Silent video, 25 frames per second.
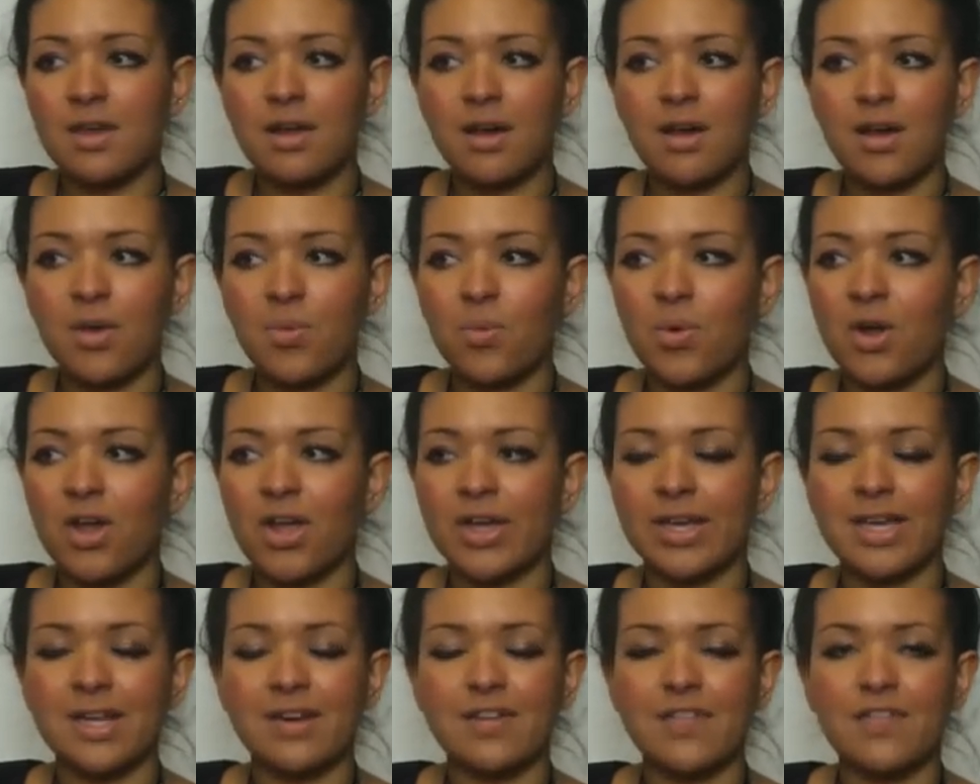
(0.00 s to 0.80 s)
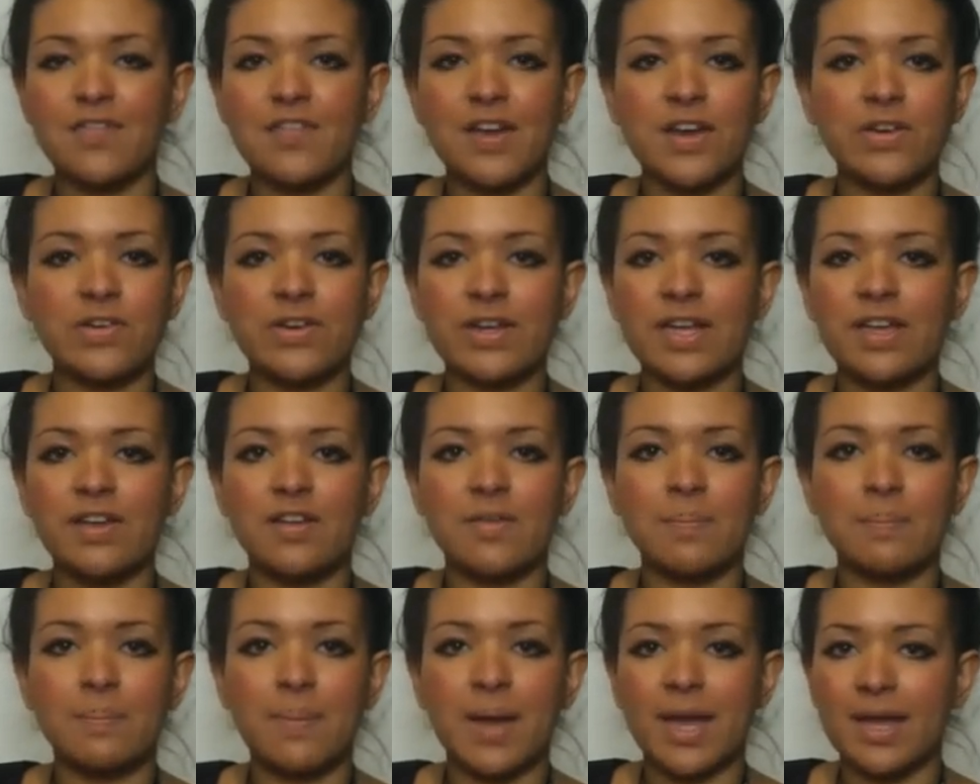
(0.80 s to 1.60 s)
I work in a
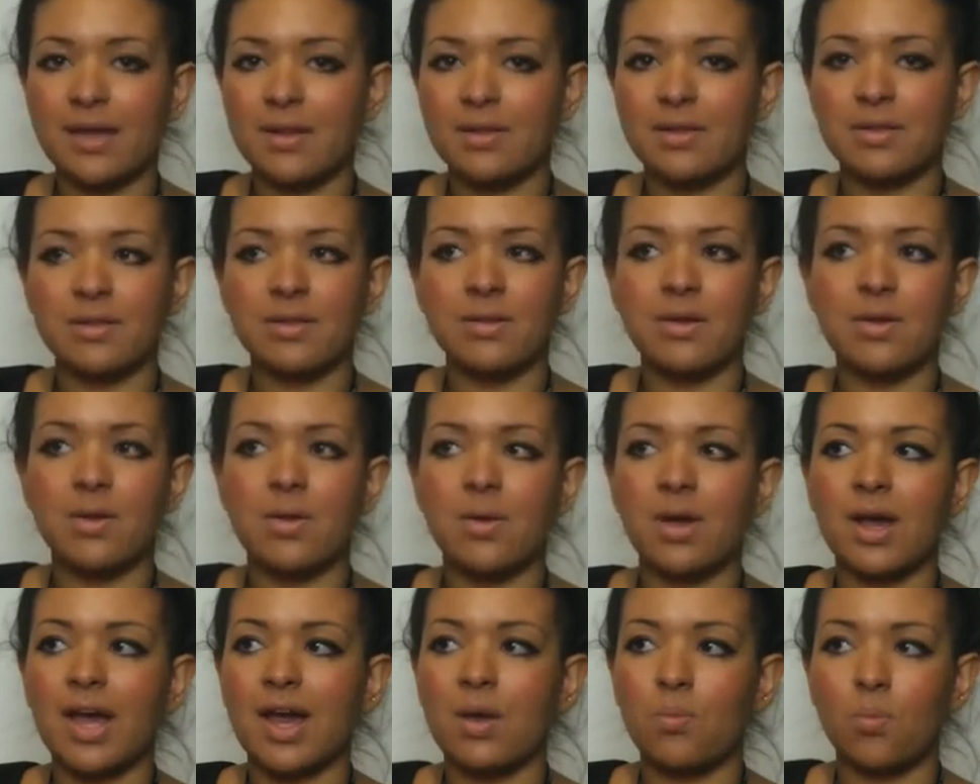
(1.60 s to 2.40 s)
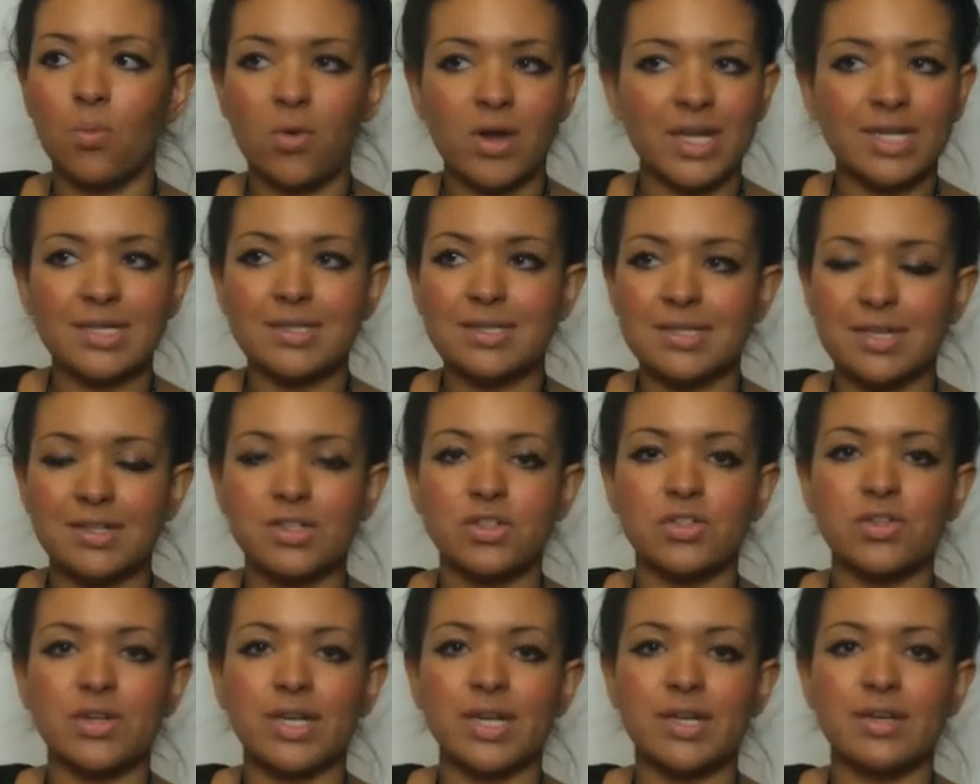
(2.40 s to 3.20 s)
very male and
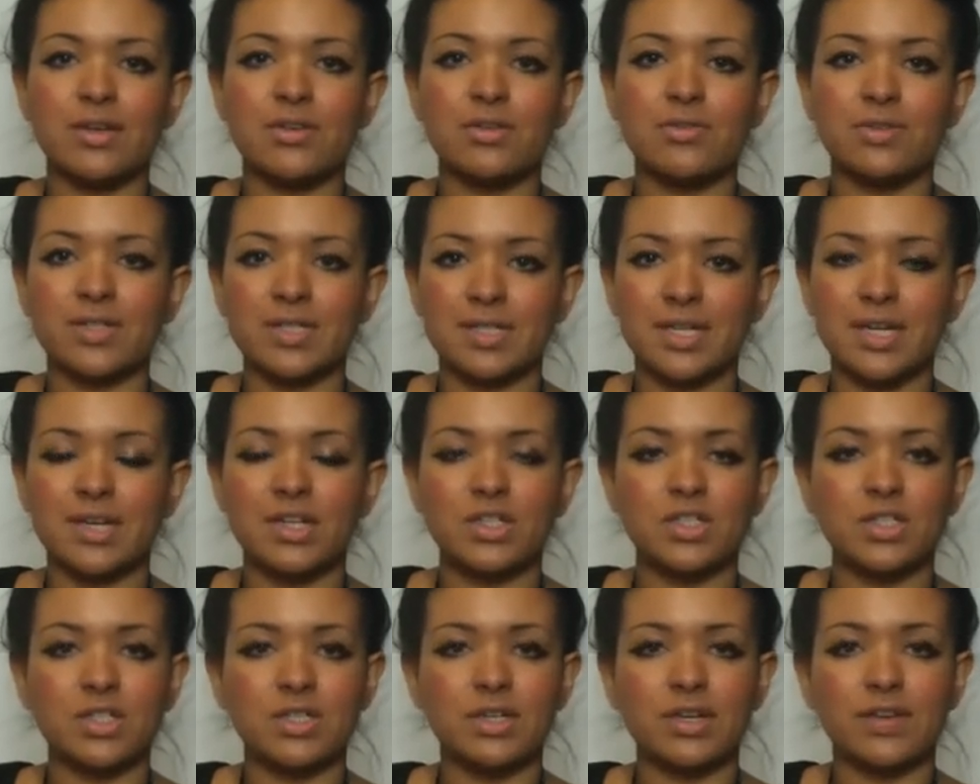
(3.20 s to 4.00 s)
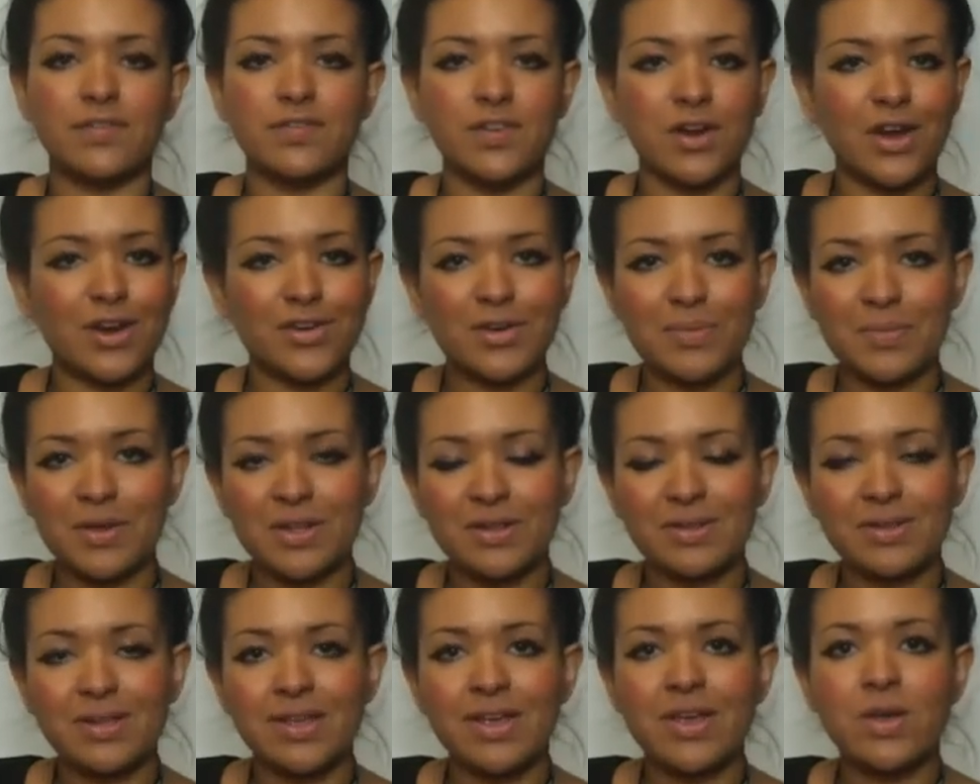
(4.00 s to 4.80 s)
white-centric research
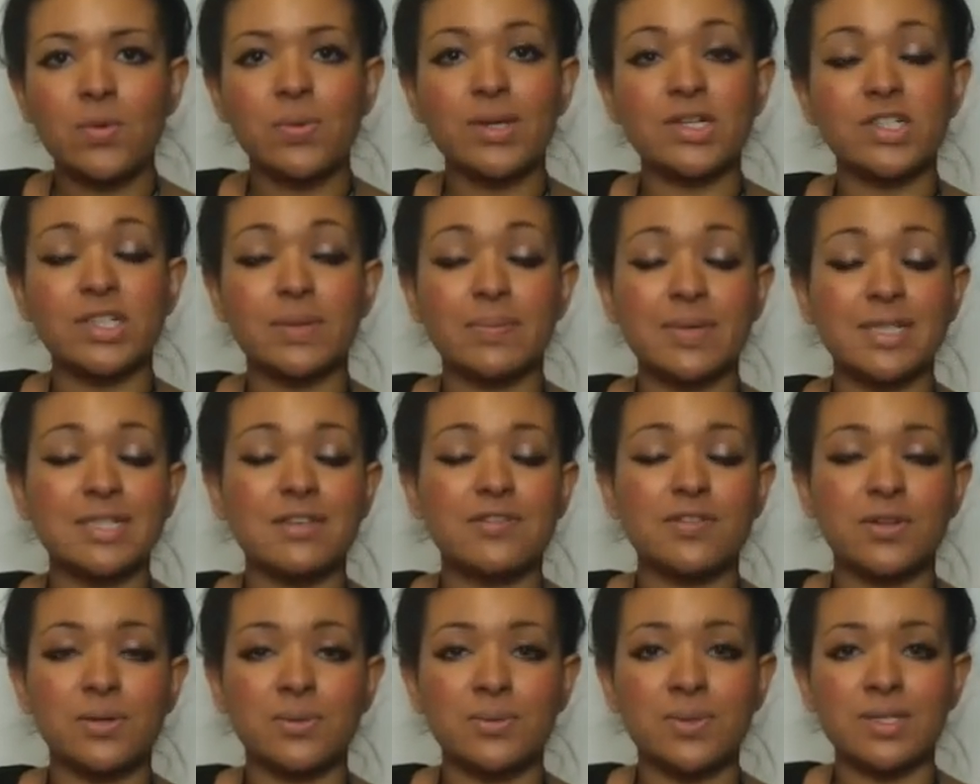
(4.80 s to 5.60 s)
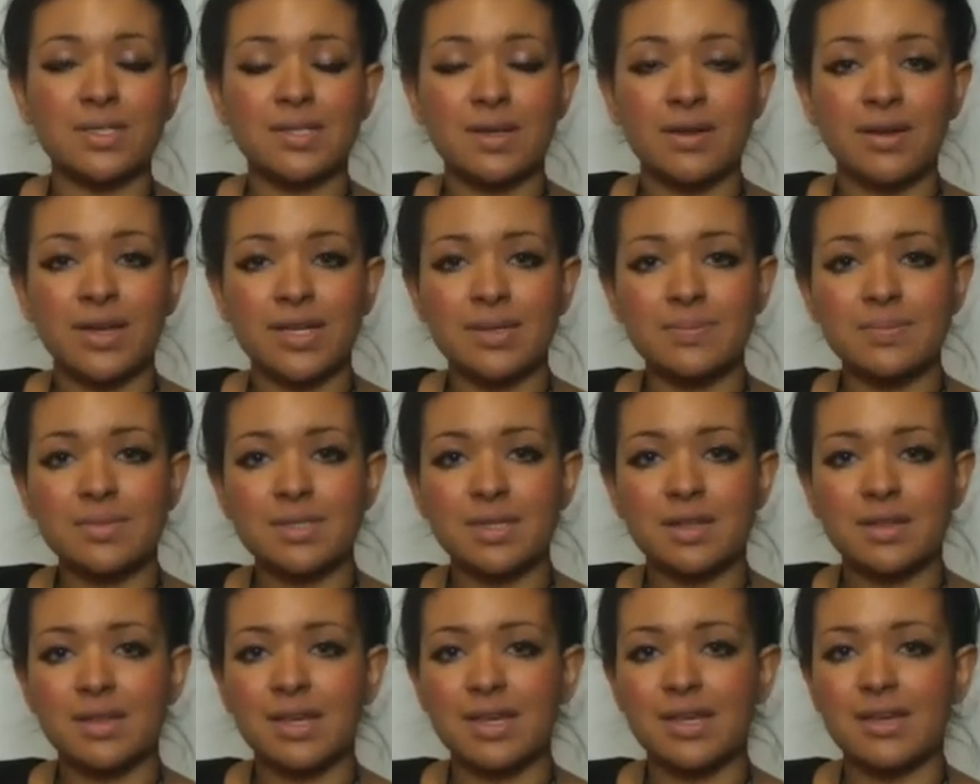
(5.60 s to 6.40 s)
environment, which can be difficult at
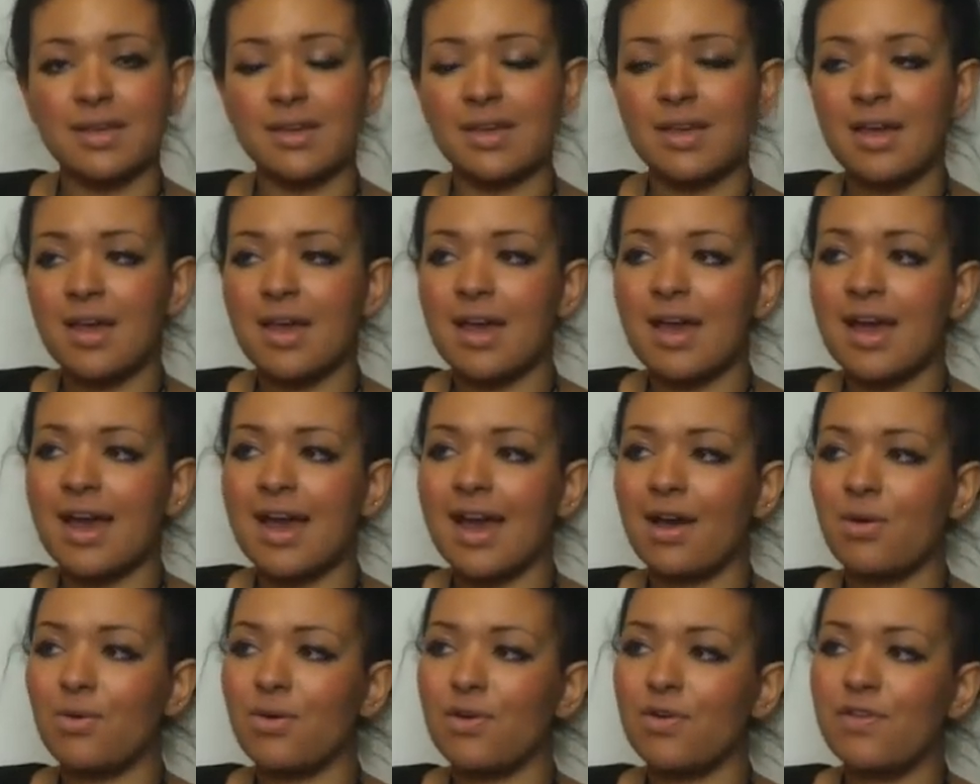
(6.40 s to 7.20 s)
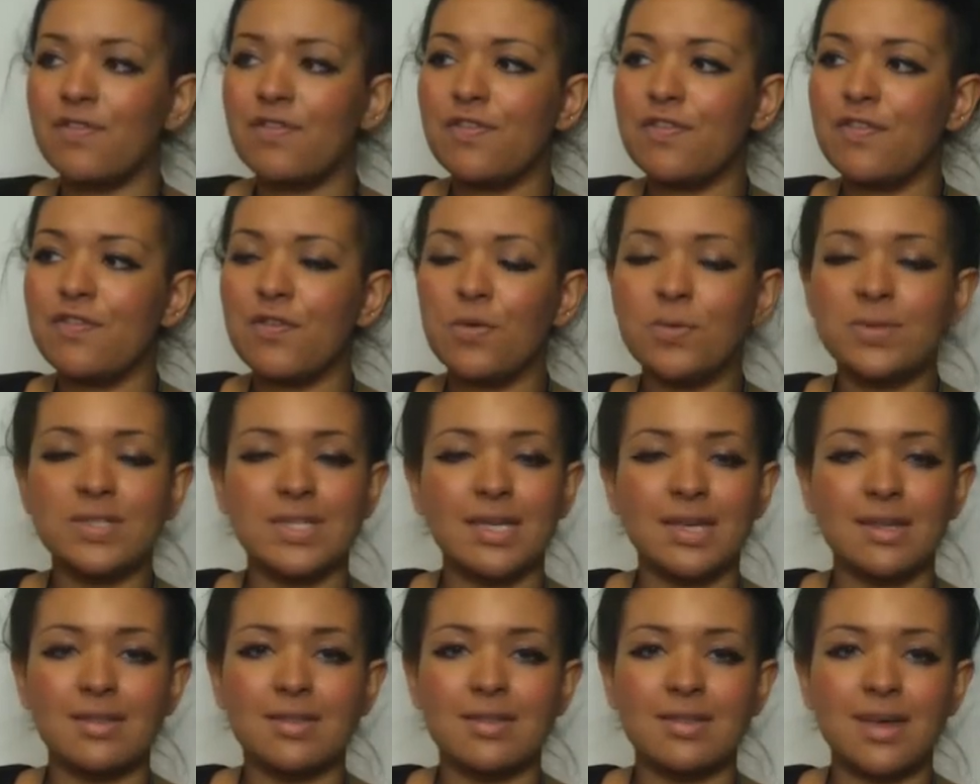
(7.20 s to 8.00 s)
times. I think out of
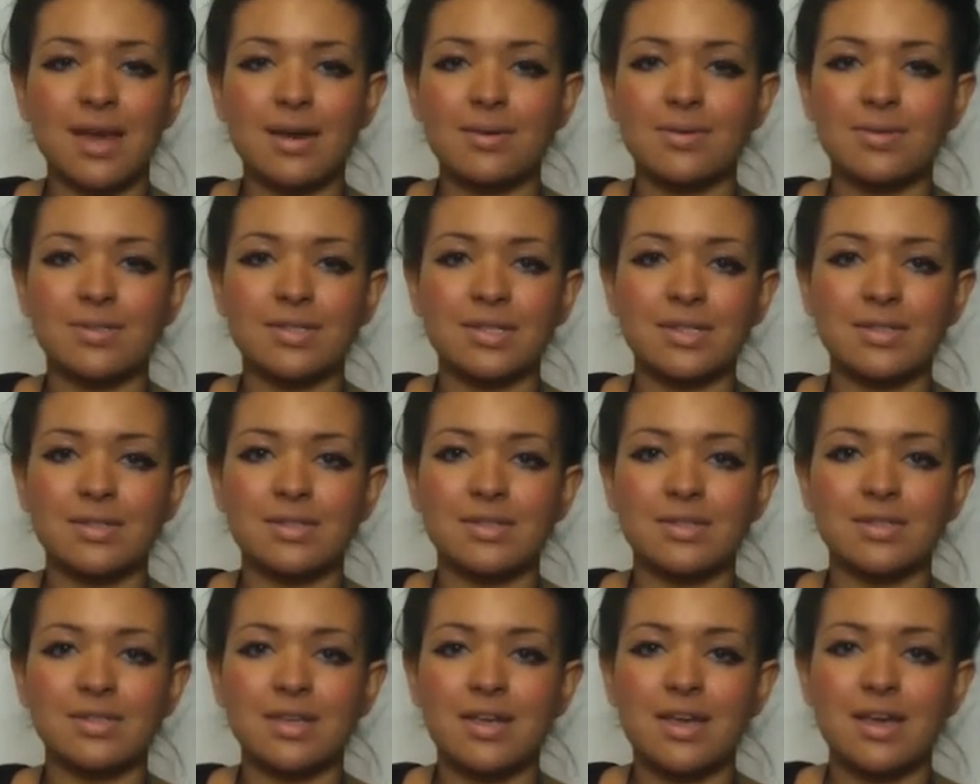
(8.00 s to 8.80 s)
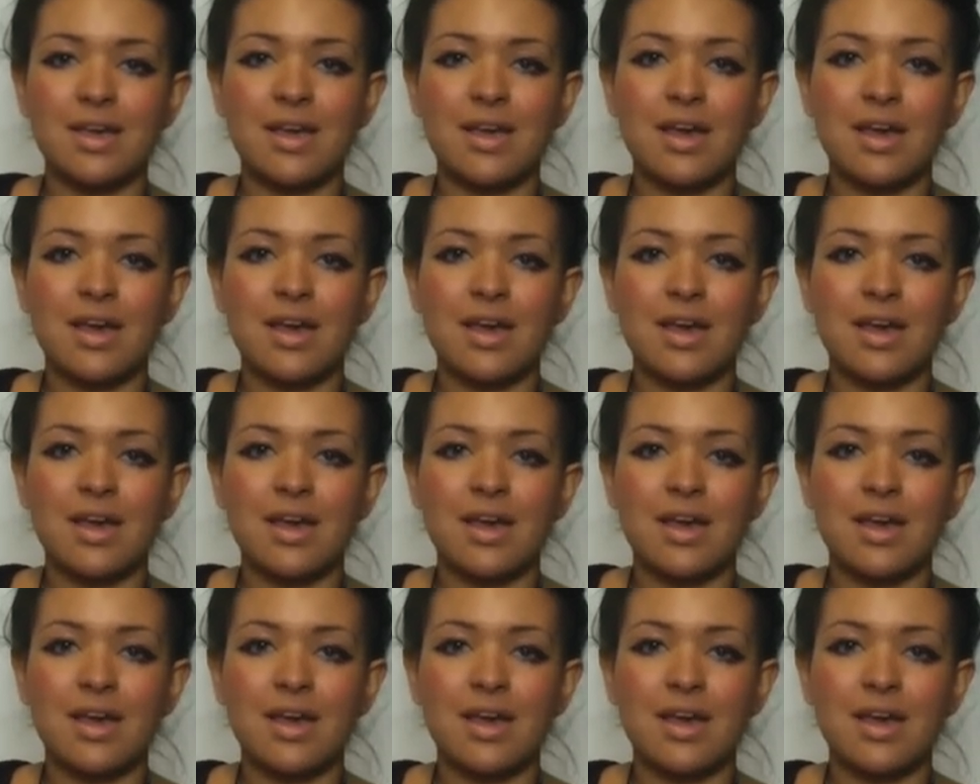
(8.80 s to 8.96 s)
14,000